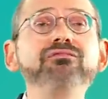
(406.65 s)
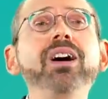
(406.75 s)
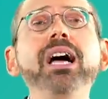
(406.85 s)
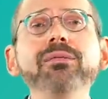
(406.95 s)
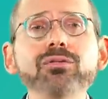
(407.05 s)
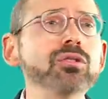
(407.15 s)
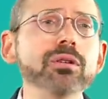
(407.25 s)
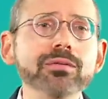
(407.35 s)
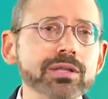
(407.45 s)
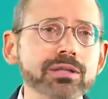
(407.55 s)
five
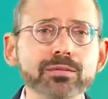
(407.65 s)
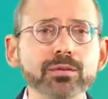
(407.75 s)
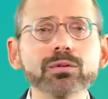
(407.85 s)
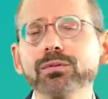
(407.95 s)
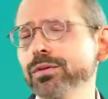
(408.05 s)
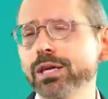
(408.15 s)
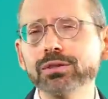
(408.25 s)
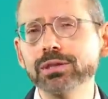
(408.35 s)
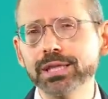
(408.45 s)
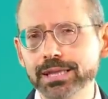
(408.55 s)
servings of fruits and
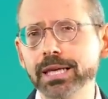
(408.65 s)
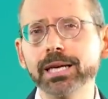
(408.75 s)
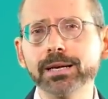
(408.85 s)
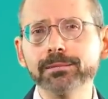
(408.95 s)
veggies a day.